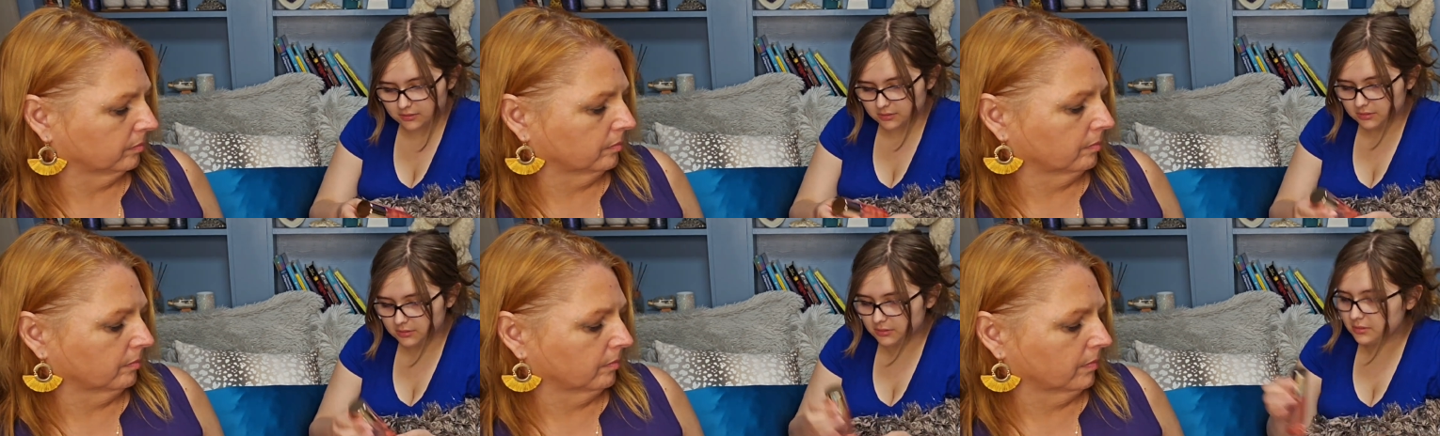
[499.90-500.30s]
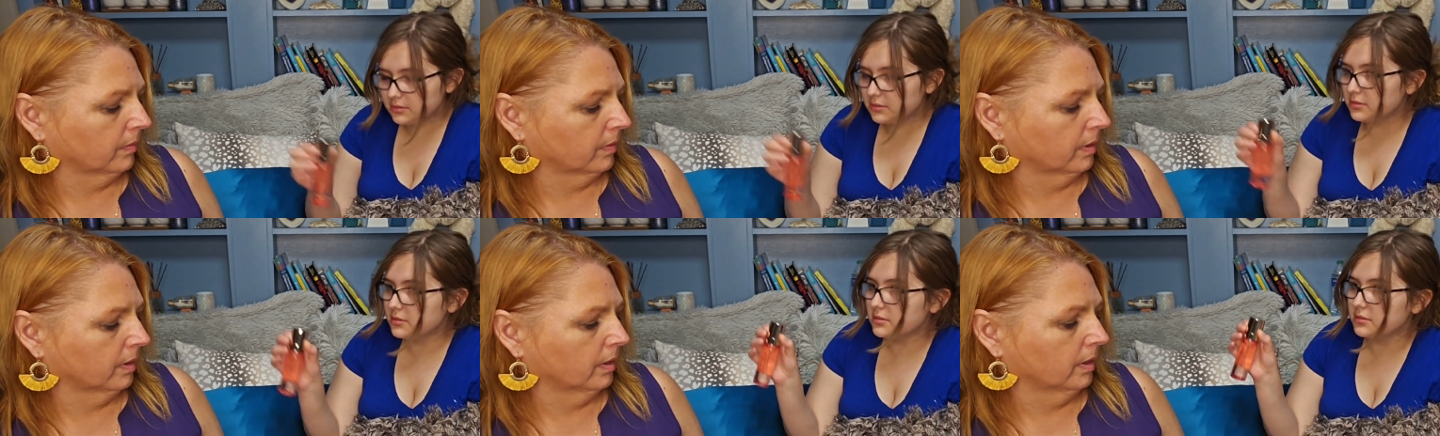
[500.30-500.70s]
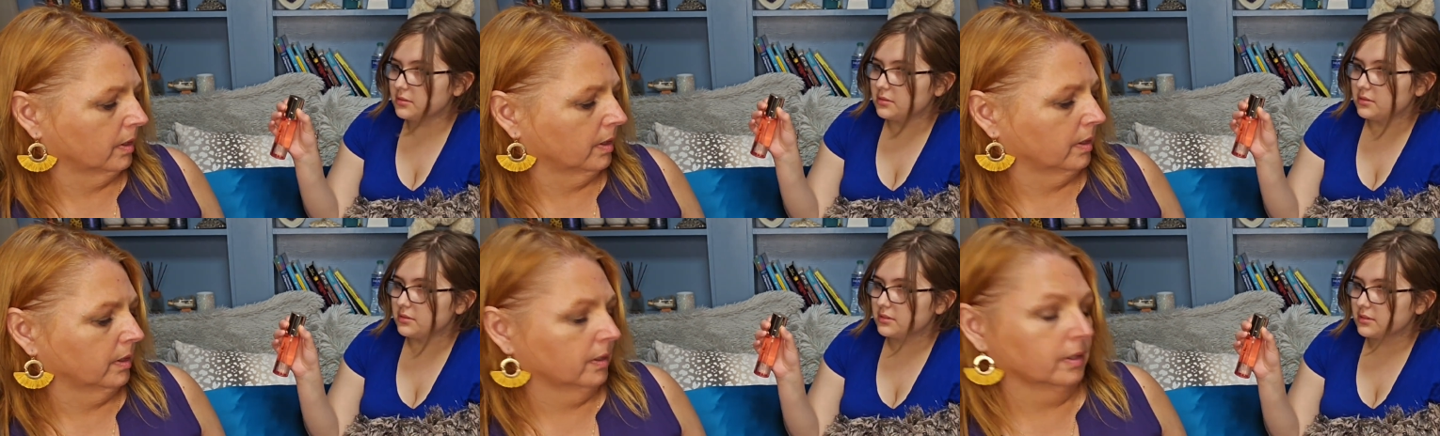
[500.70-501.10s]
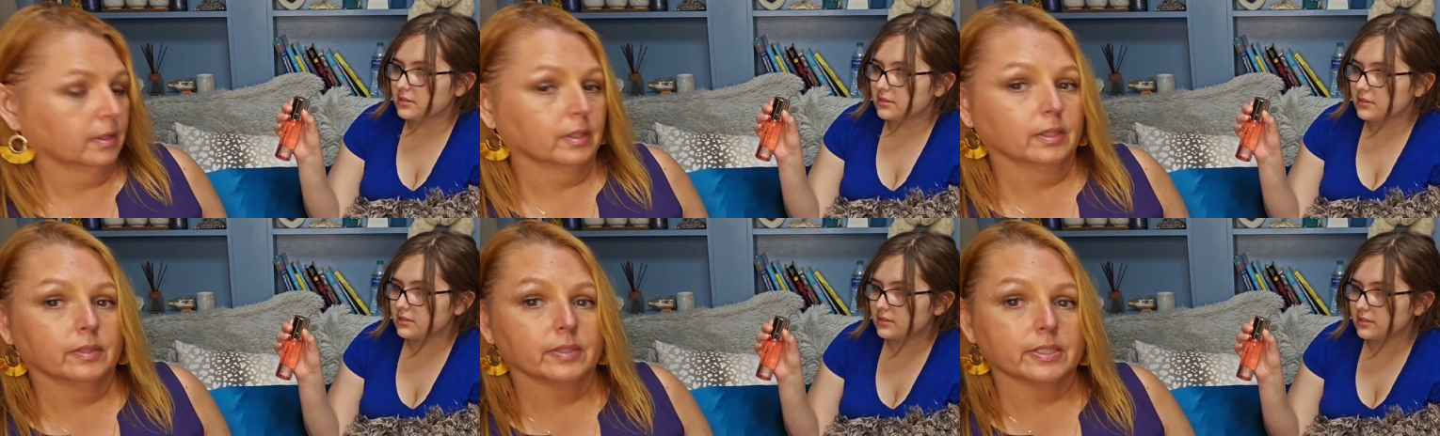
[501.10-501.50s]
Speaker 1: Ooh.
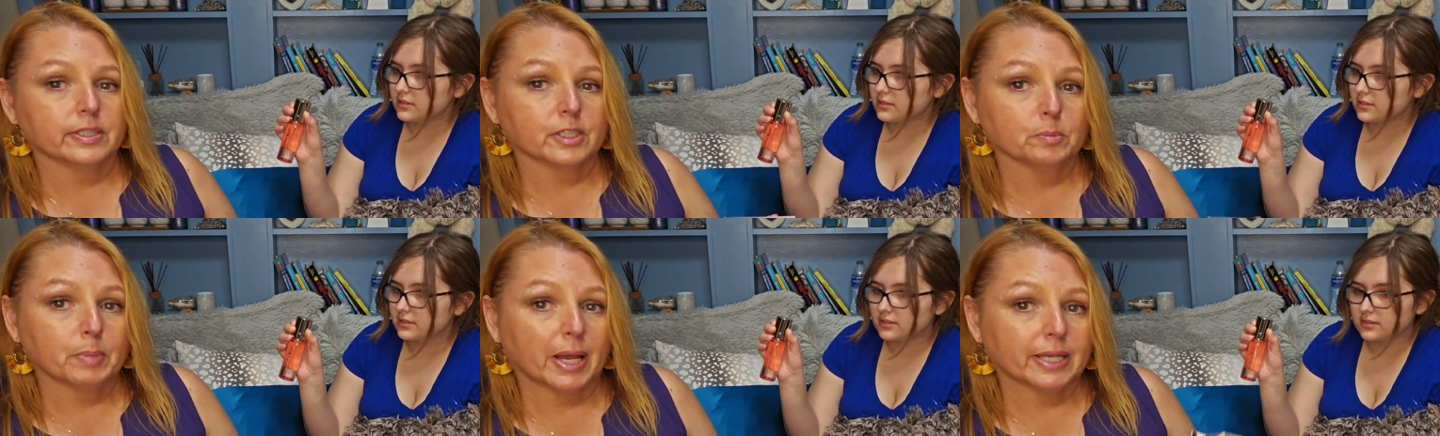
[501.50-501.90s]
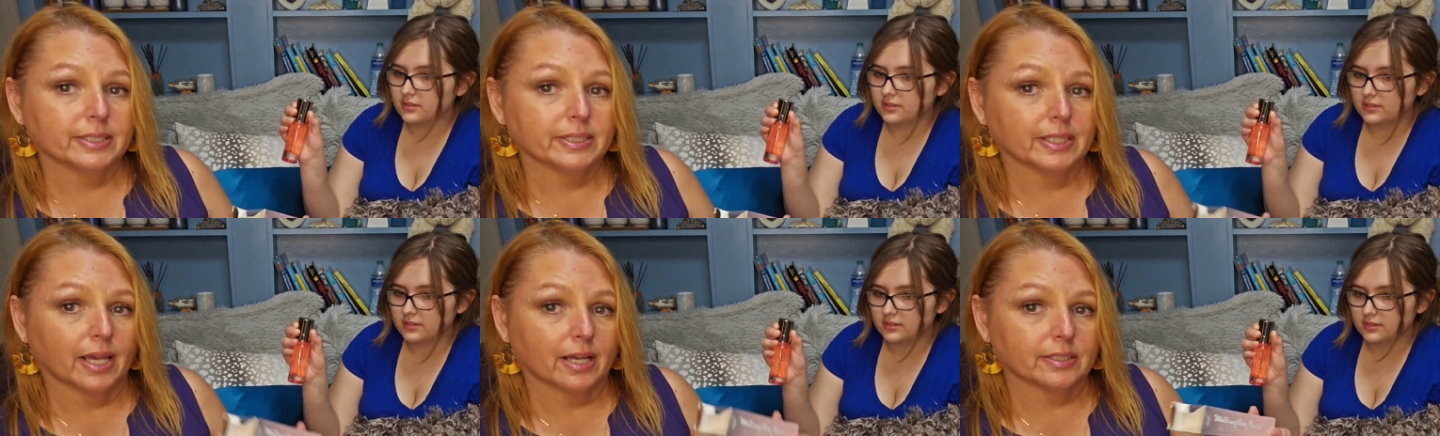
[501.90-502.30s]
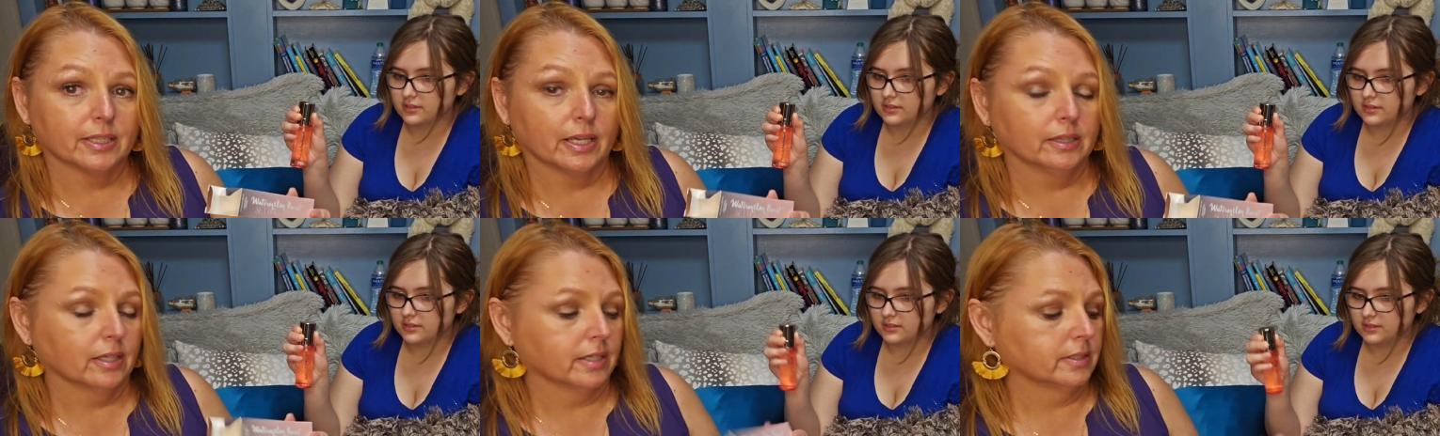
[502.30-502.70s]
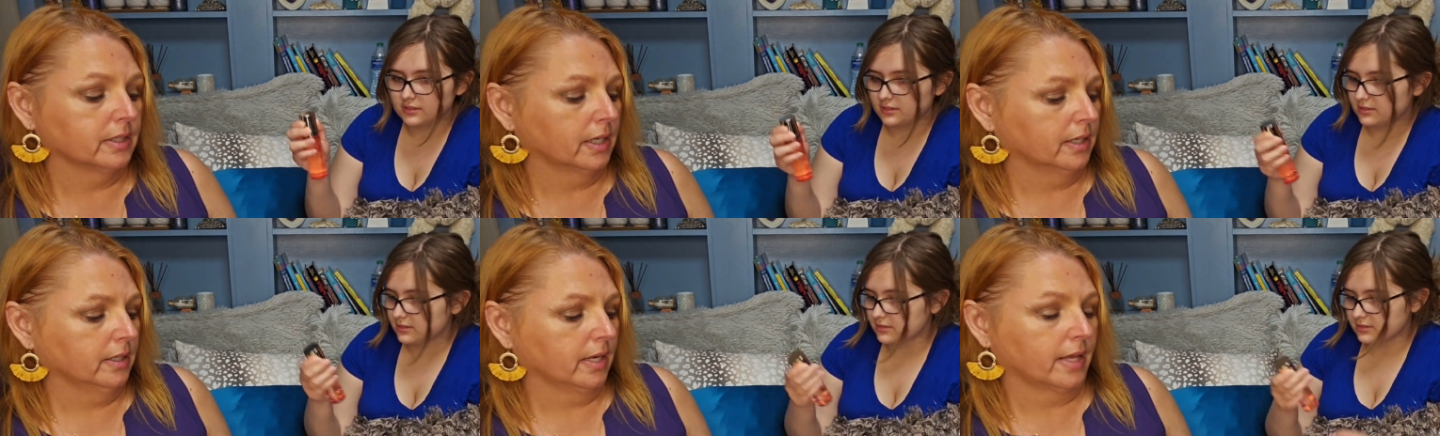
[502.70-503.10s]
This is by Ciate
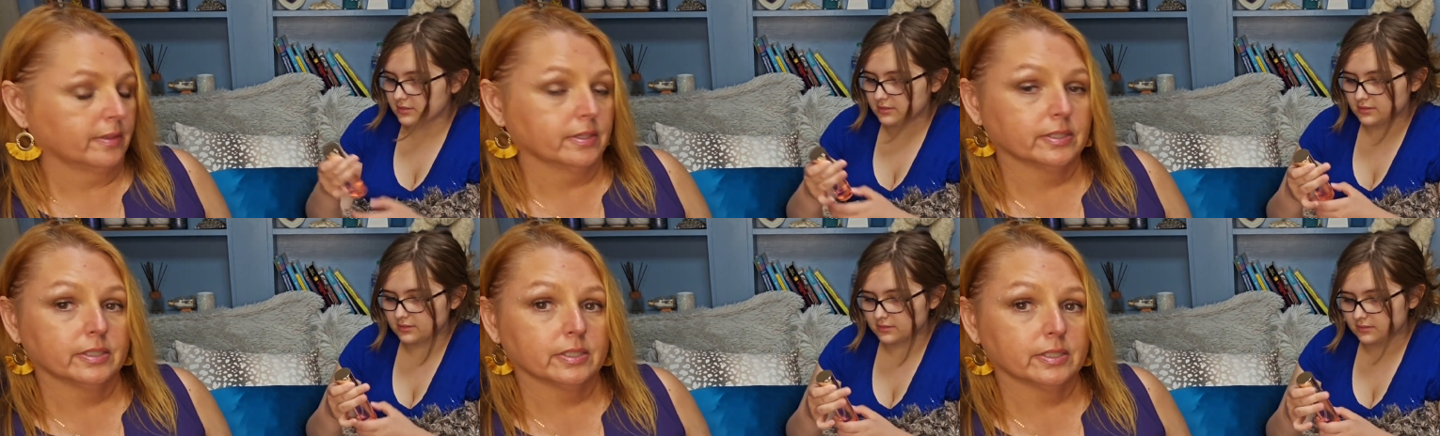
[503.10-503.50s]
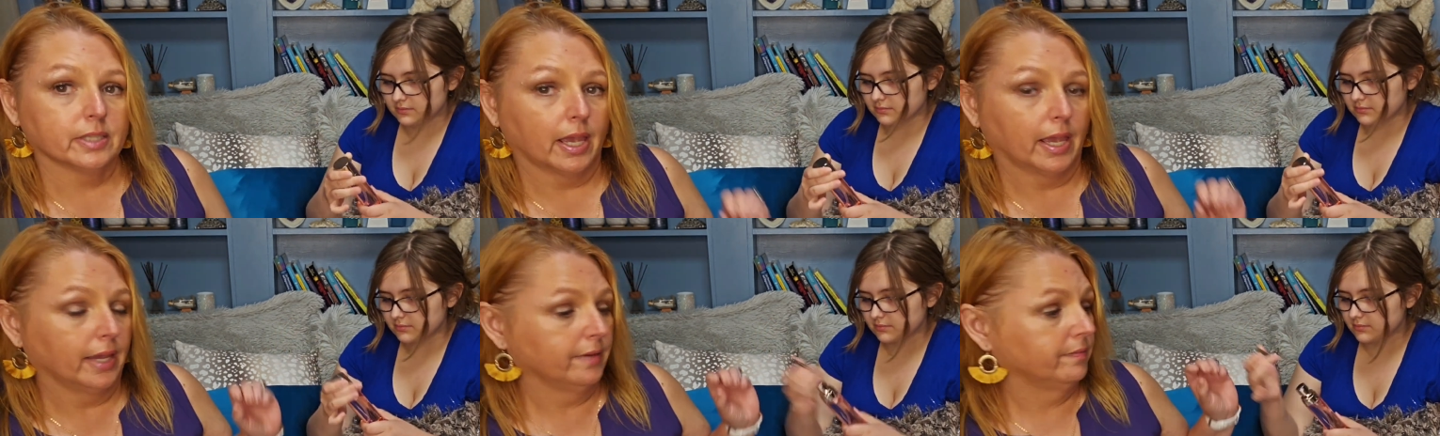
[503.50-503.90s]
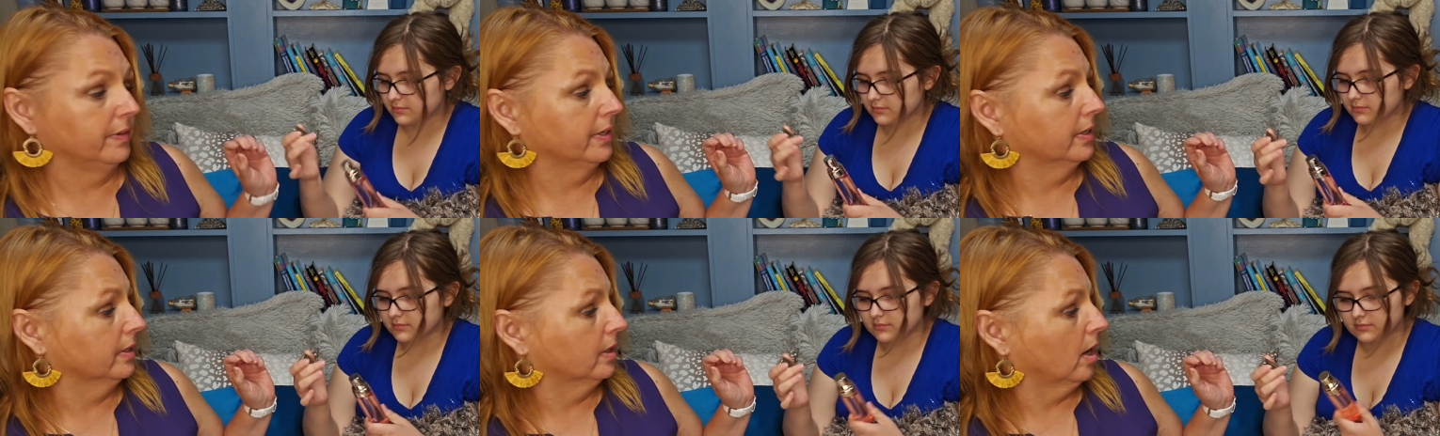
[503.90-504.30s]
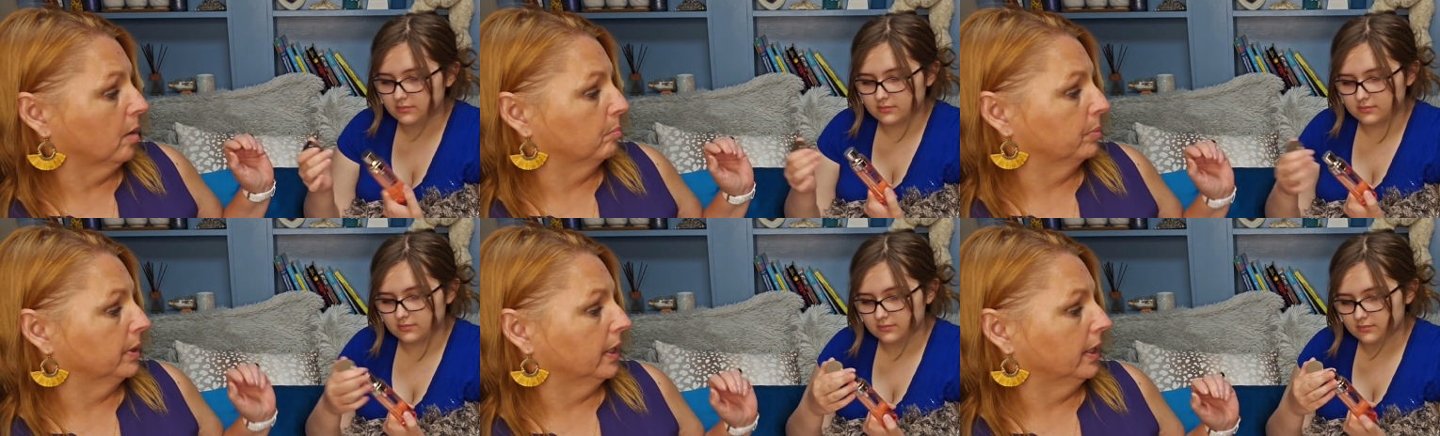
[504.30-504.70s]
London, and this is a vegan
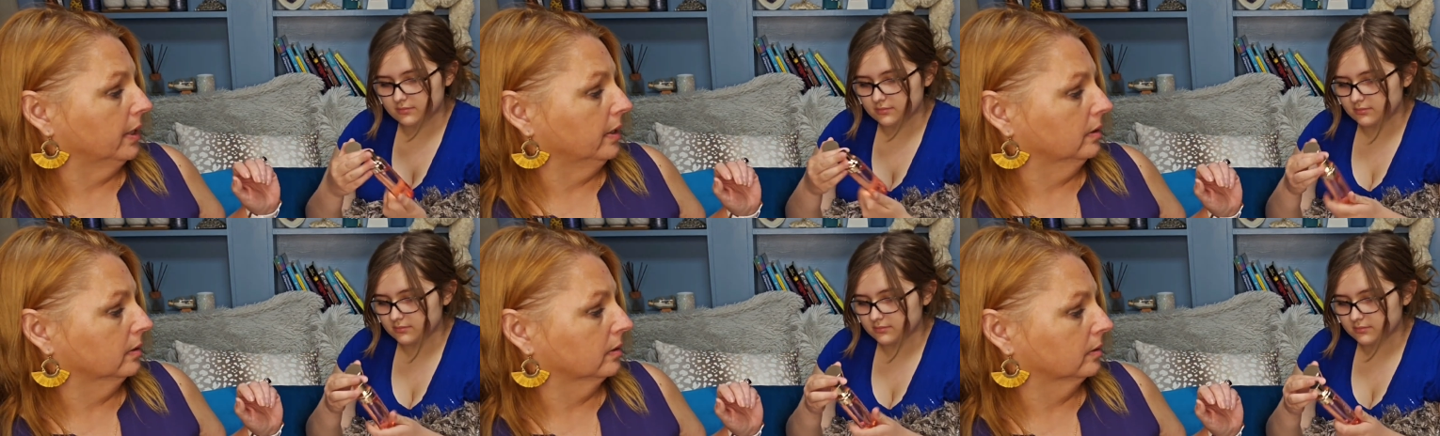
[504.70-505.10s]
company.